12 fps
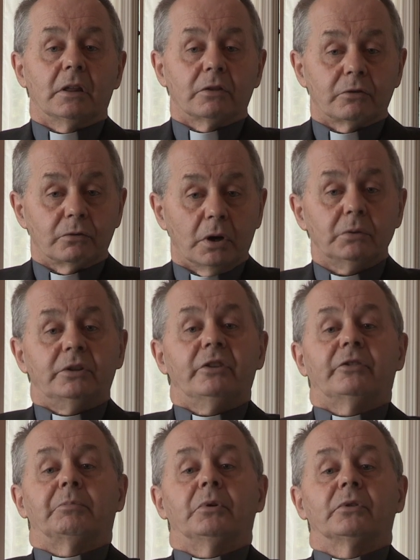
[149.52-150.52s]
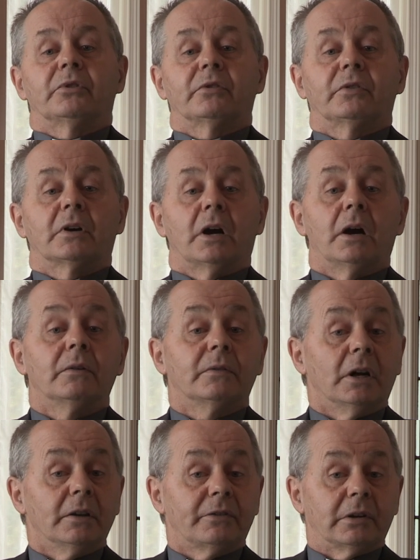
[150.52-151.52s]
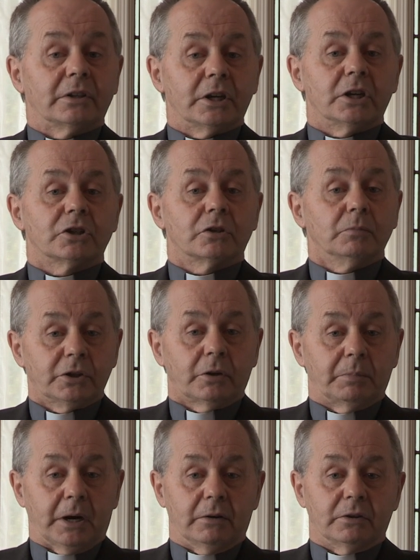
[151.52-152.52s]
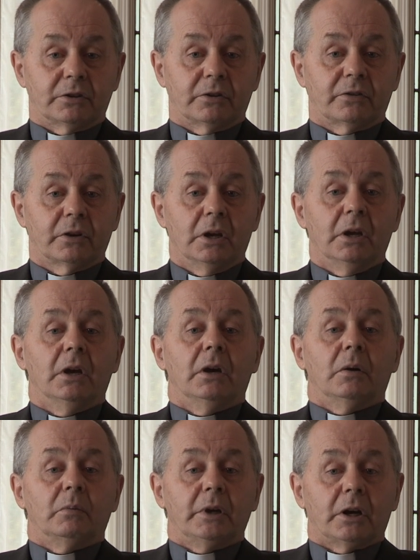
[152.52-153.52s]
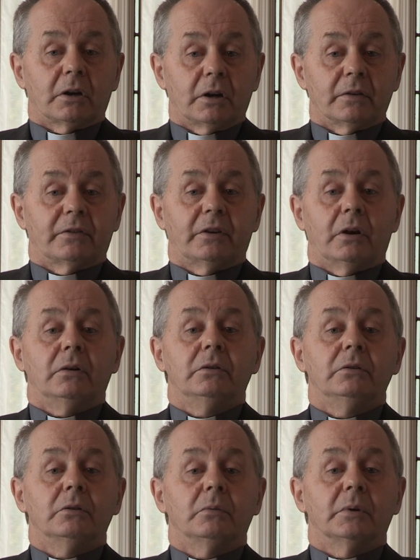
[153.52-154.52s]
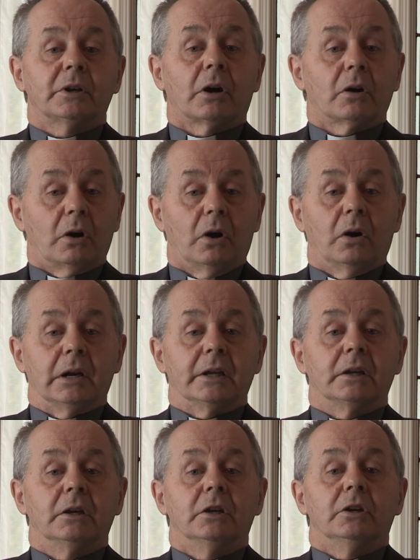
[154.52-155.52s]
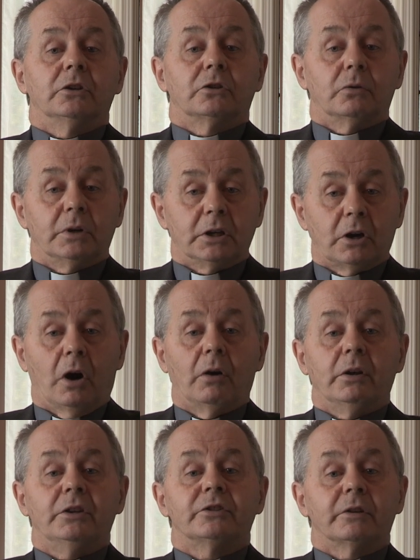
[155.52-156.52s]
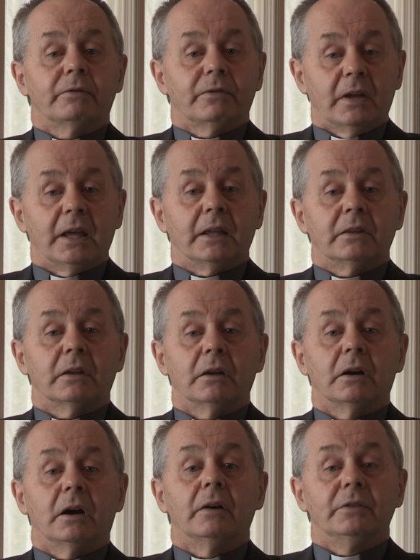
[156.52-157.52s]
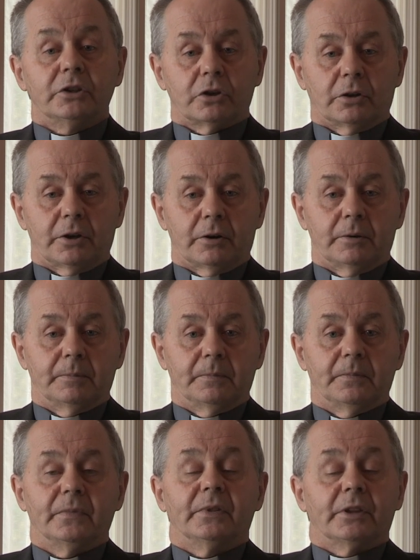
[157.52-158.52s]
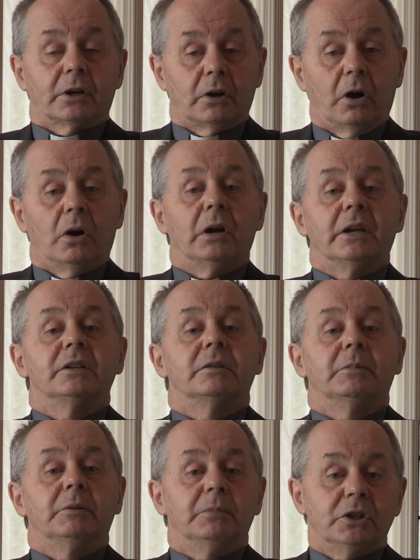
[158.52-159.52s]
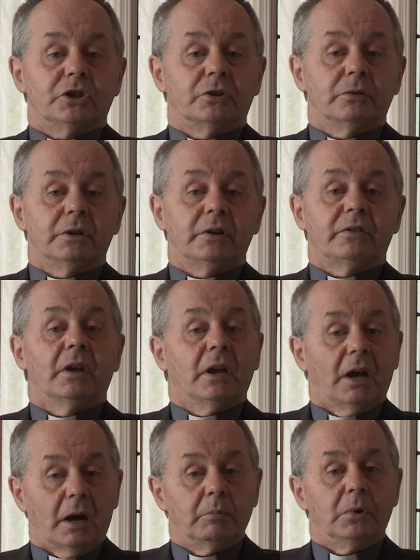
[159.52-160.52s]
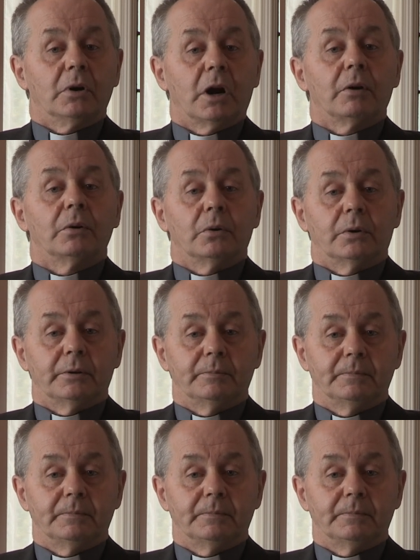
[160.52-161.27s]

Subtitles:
Throughout this process of consultation with our parishes, we are concerned with our calling to encourage the faith of each other, the calling to be missionaries among our own.